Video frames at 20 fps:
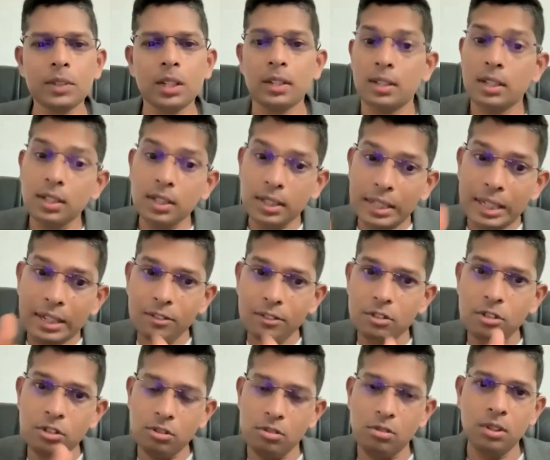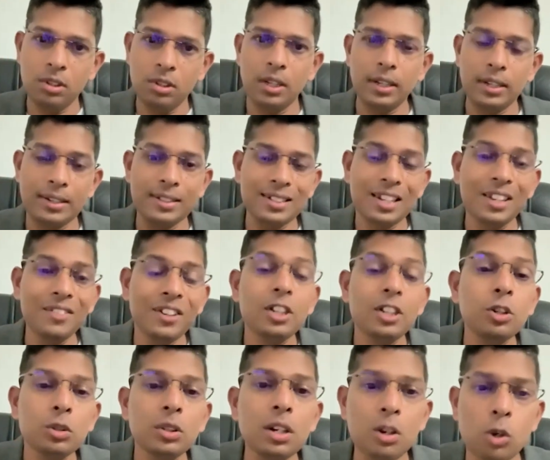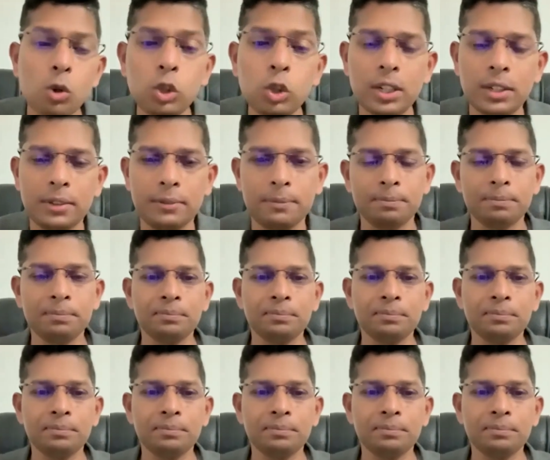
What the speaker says: It is given to the root,